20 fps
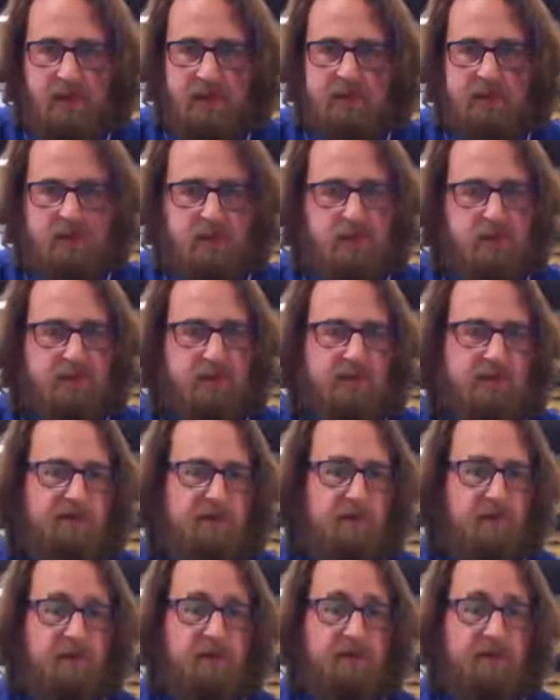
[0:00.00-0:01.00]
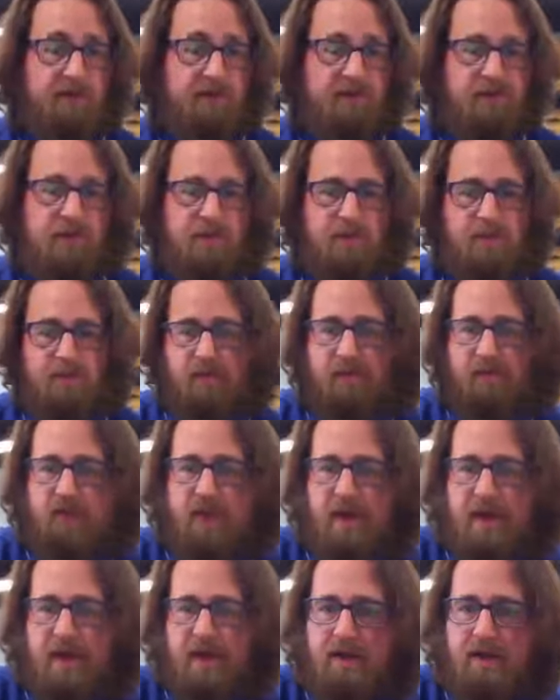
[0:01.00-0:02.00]
So if you're looking for something
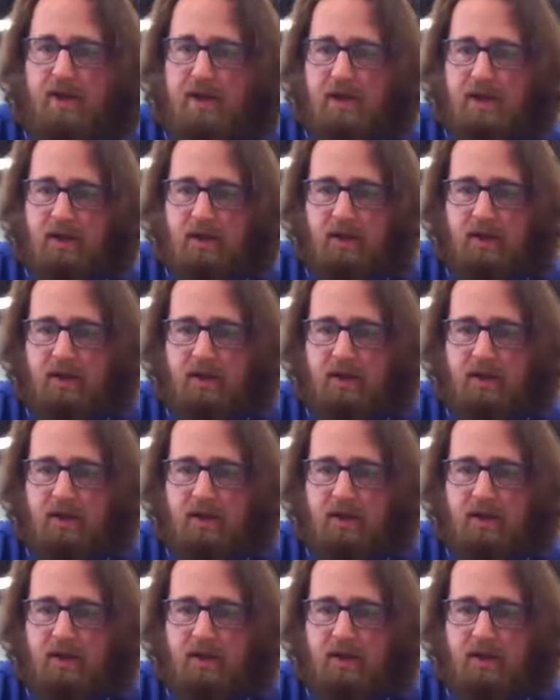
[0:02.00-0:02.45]
for that,